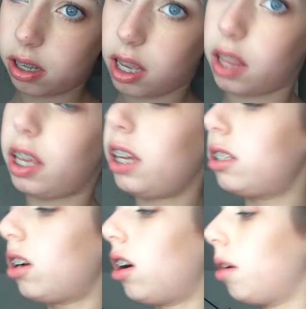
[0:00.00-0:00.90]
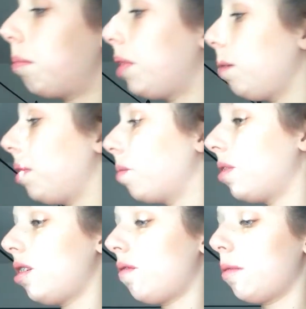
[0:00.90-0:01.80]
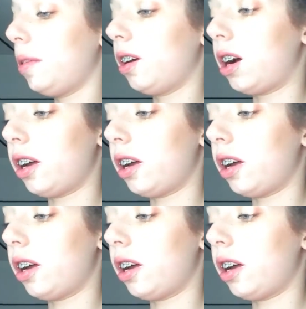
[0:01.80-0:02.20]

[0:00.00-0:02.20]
And these are pretty pigmented for being